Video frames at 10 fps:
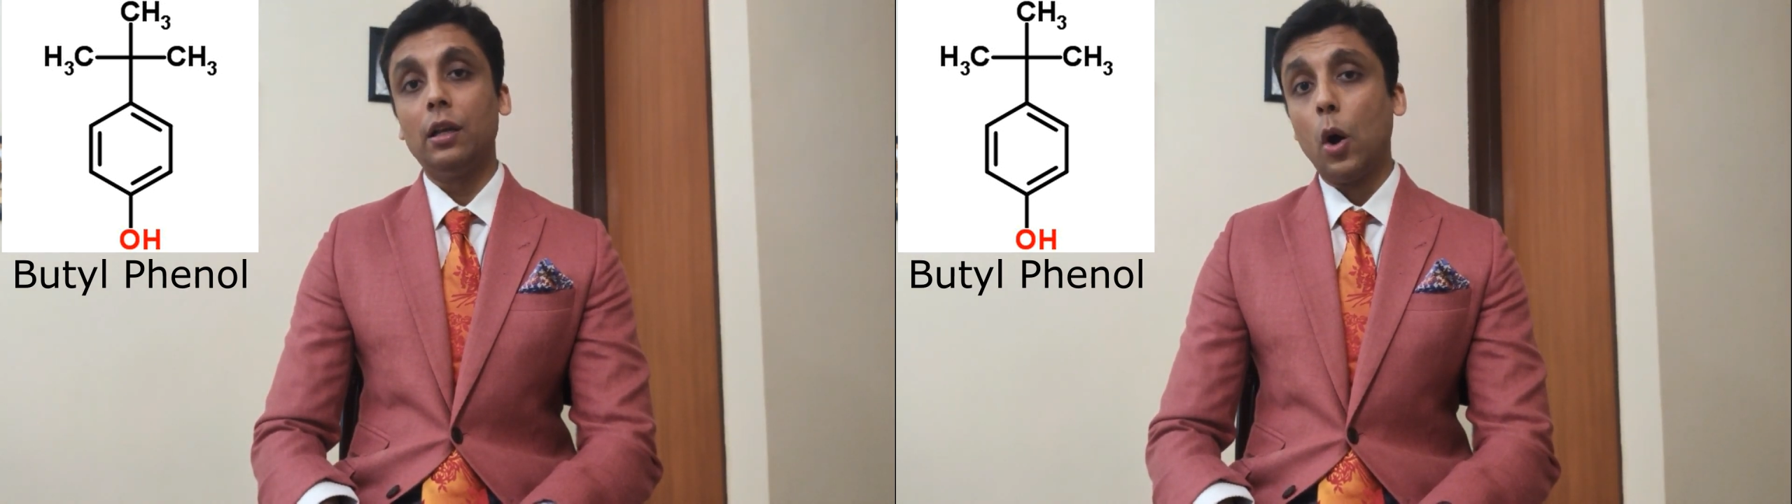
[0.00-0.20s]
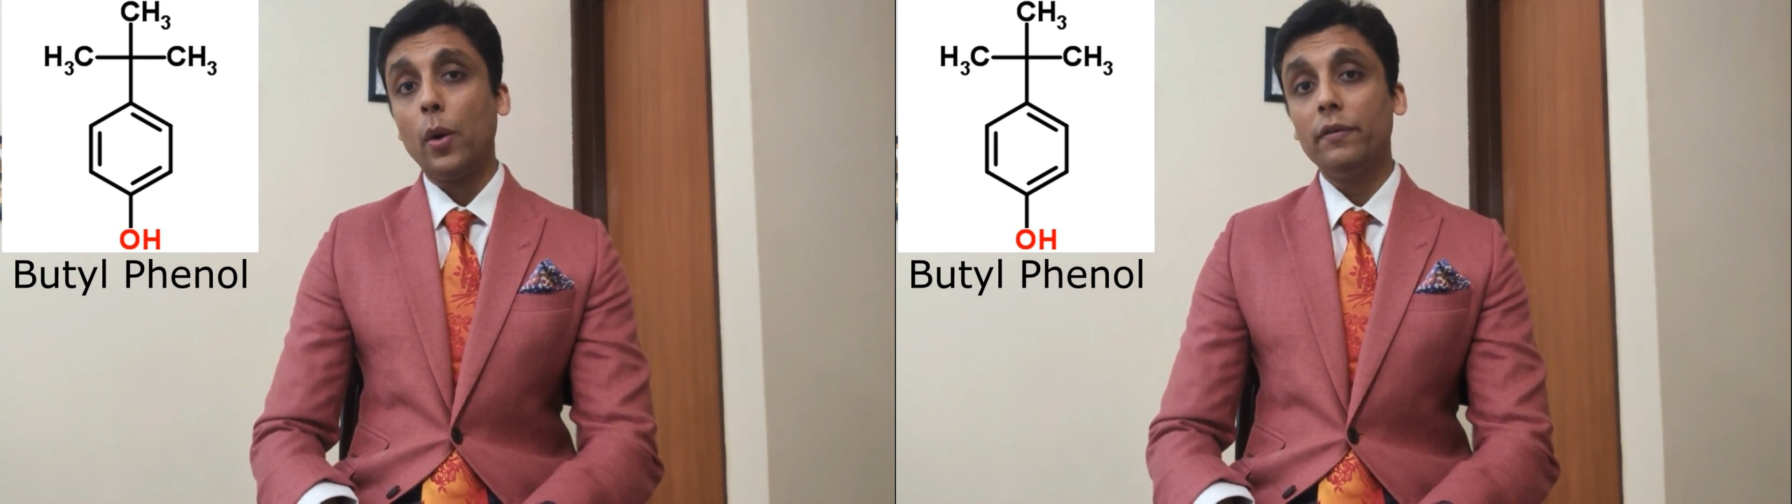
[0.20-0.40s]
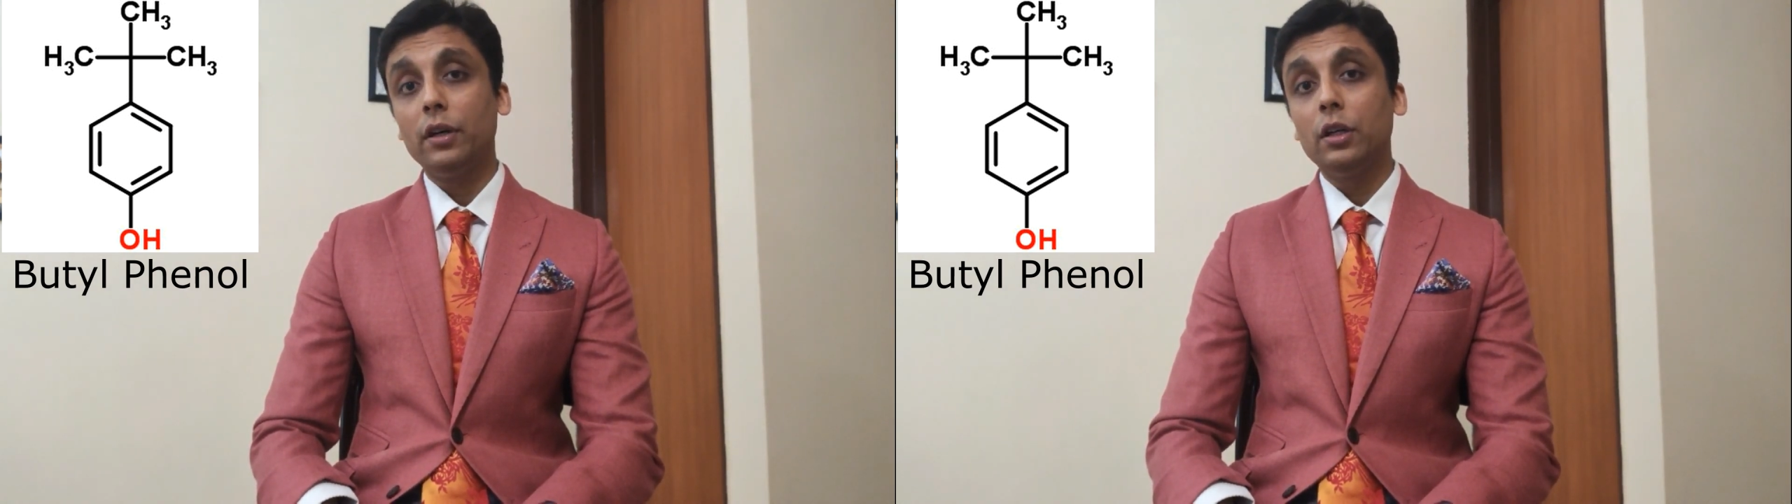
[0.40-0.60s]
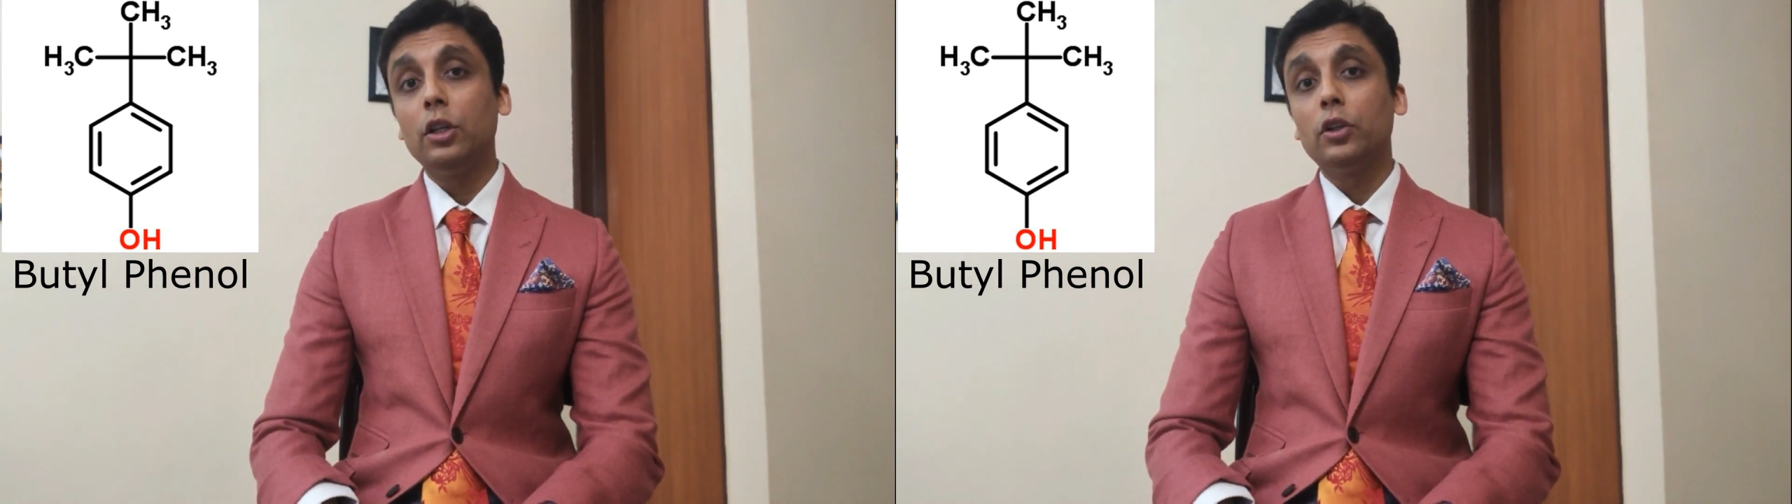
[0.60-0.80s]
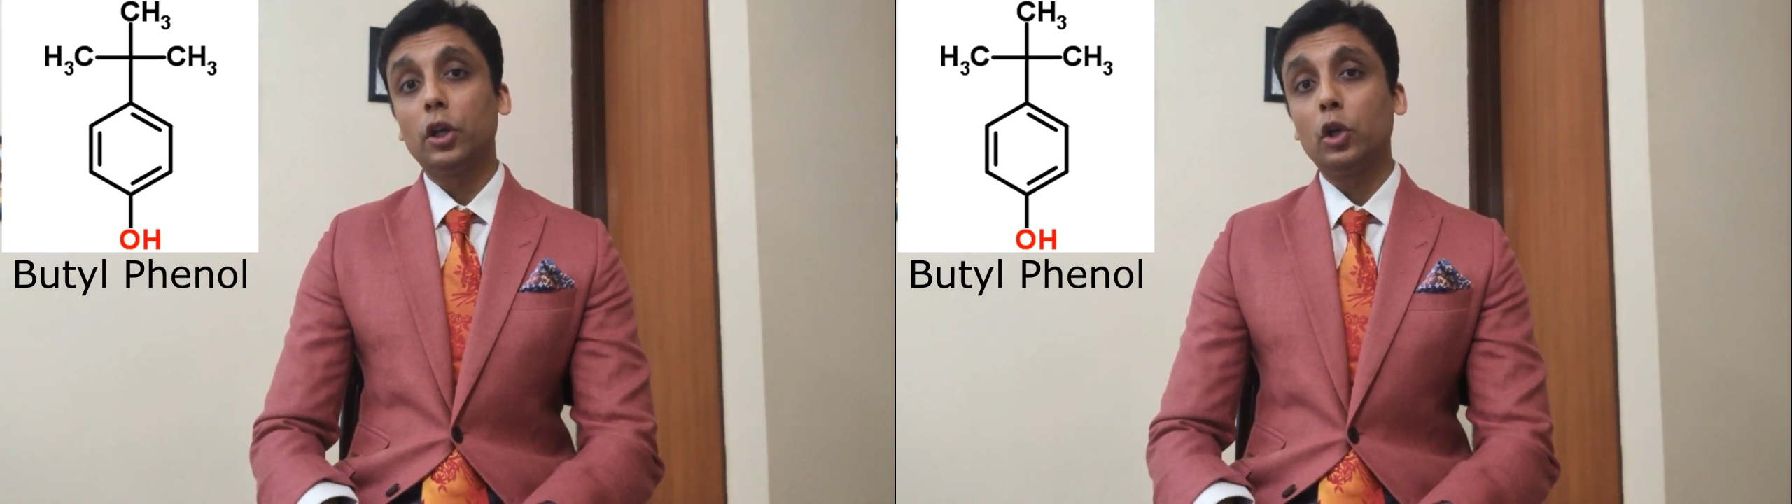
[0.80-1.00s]
However,
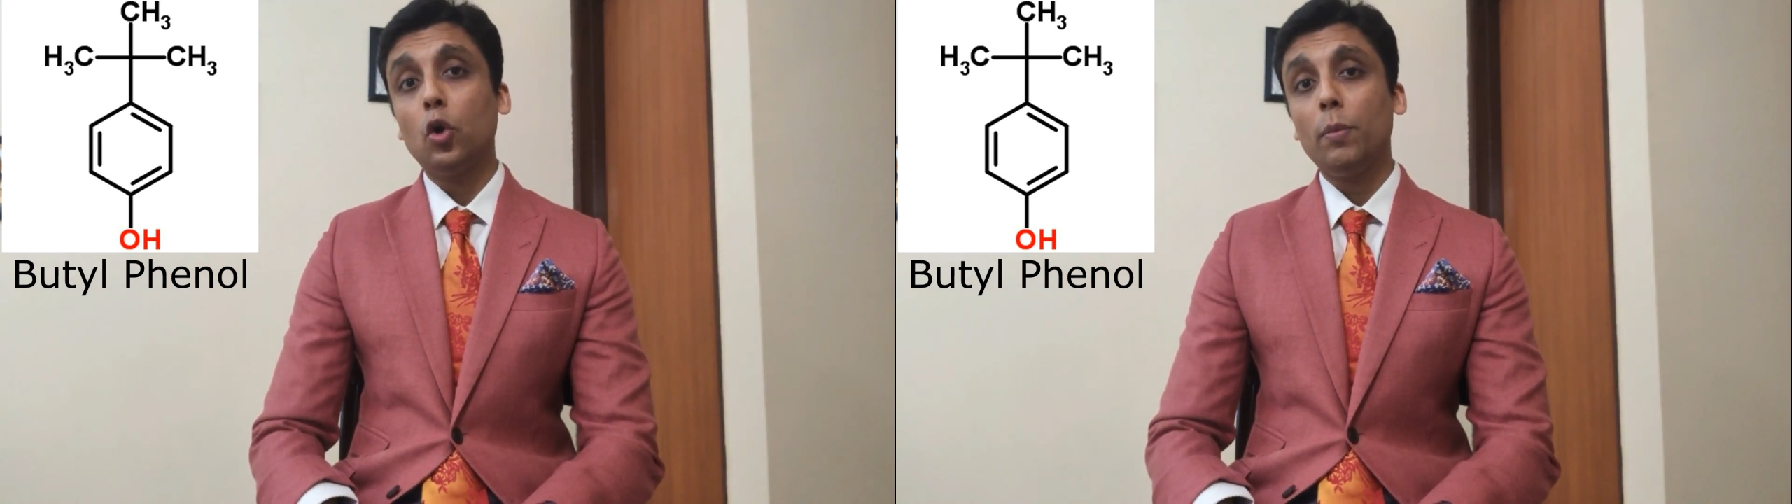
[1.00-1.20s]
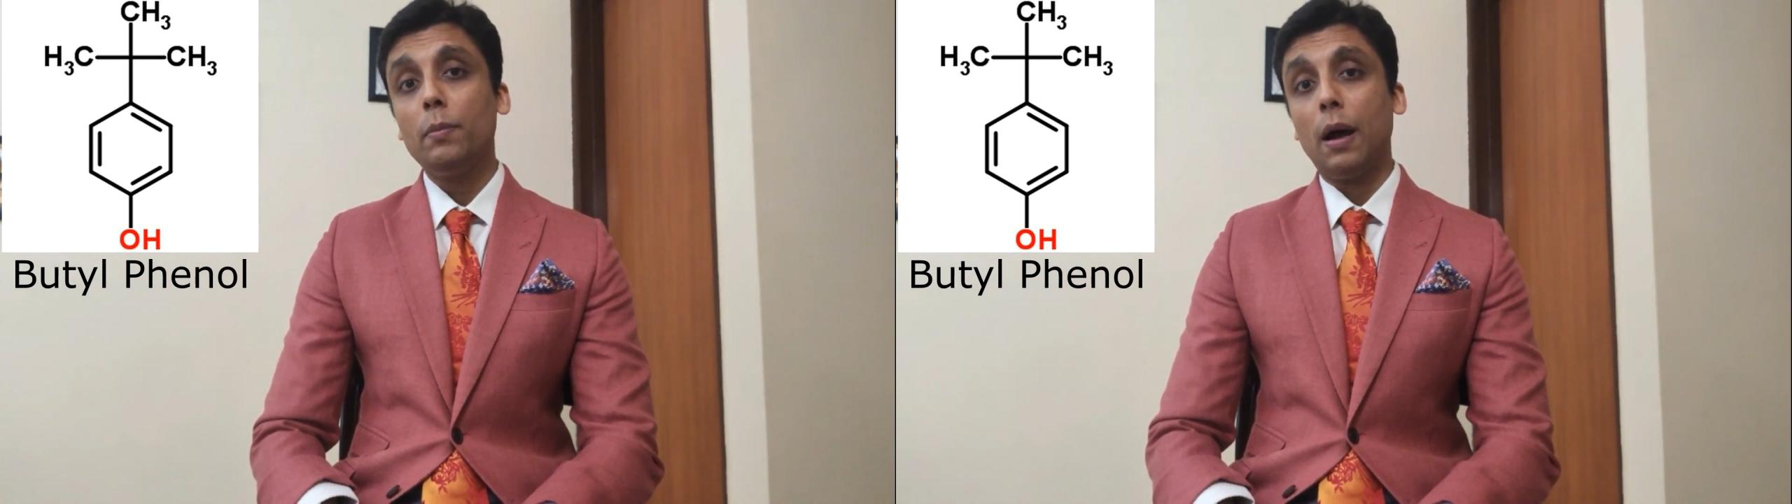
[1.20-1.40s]
the global